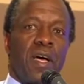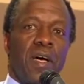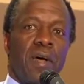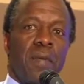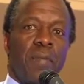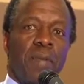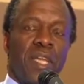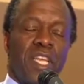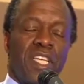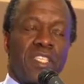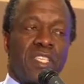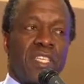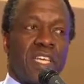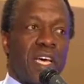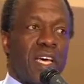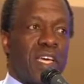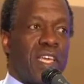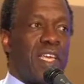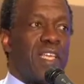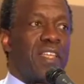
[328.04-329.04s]

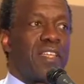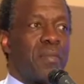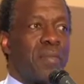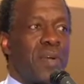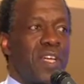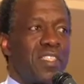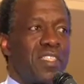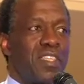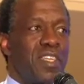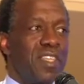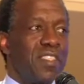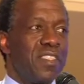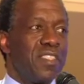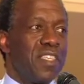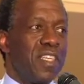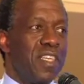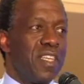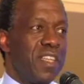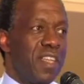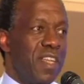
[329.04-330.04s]
Minister in the
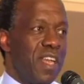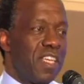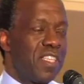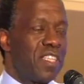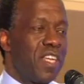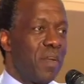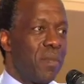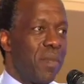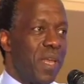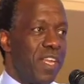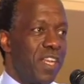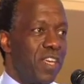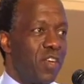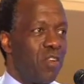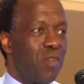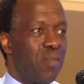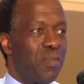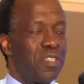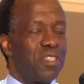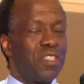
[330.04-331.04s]
Presidency in the National Planning
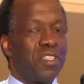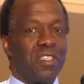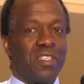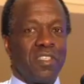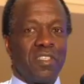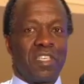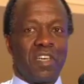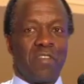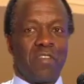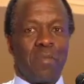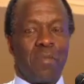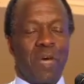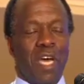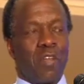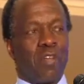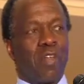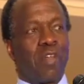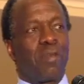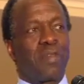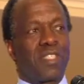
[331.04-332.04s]
Commission, Trevor
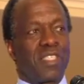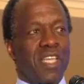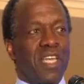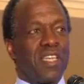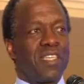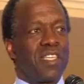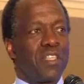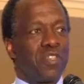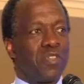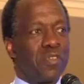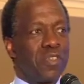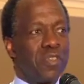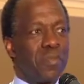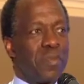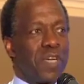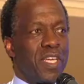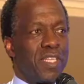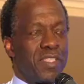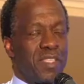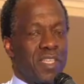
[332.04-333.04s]
Manuel, presented to the
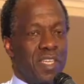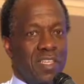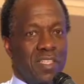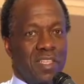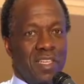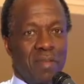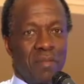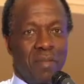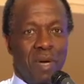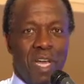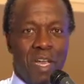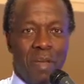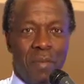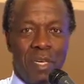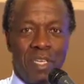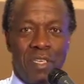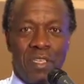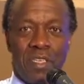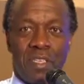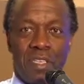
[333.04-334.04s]
President and
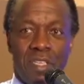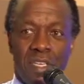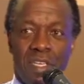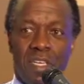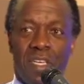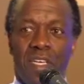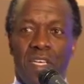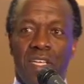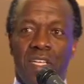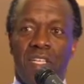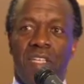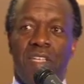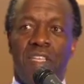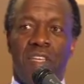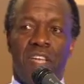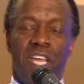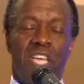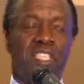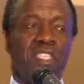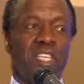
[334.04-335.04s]
Parliament the
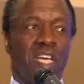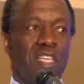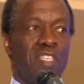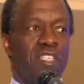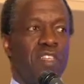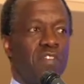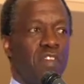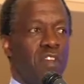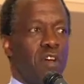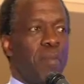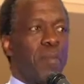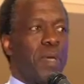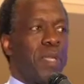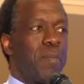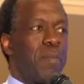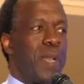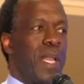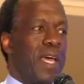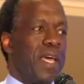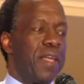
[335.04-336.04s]
National
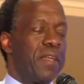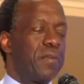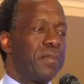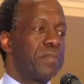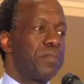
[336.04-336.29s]
Development Plan.